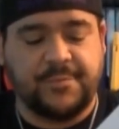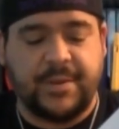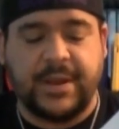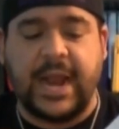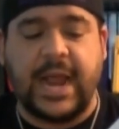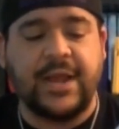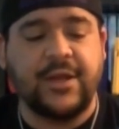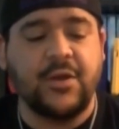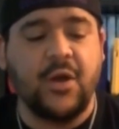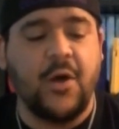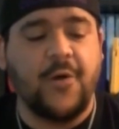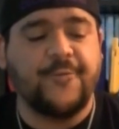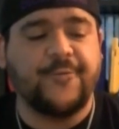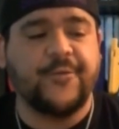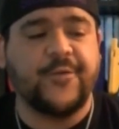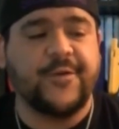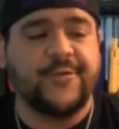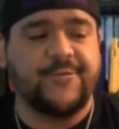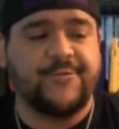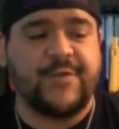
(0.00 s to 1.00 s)
but I know
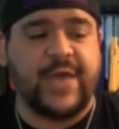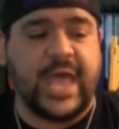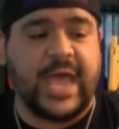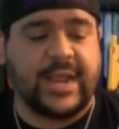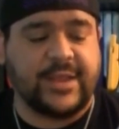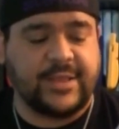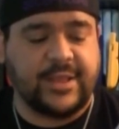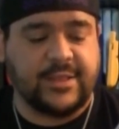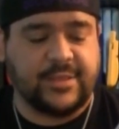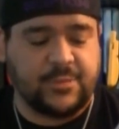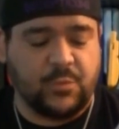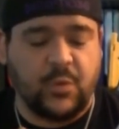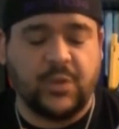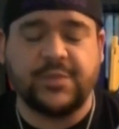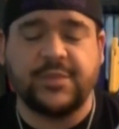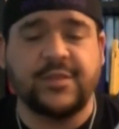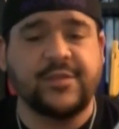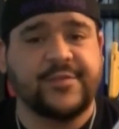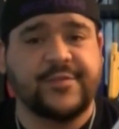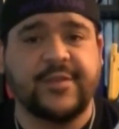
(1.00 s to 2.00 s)
for a fact that
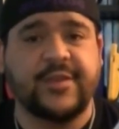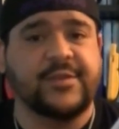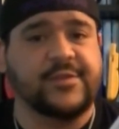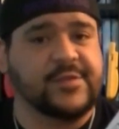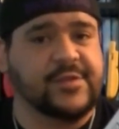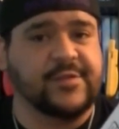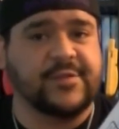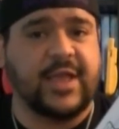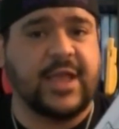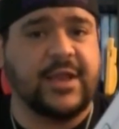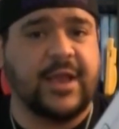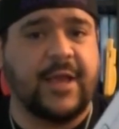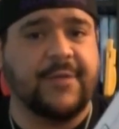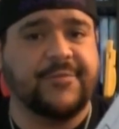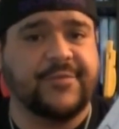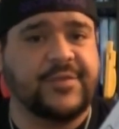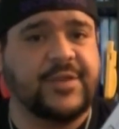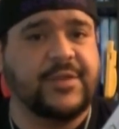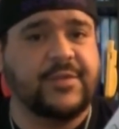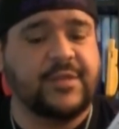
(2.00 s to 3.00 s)
what this is, because
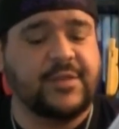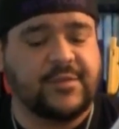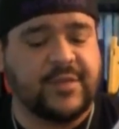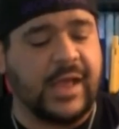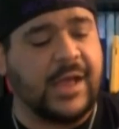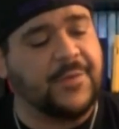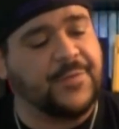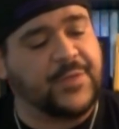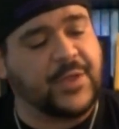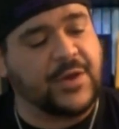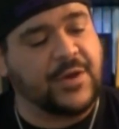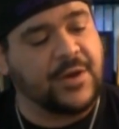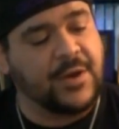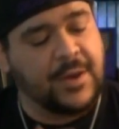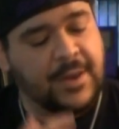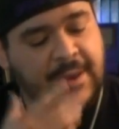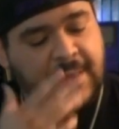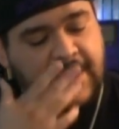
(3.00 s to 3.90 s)
I've seen these out there.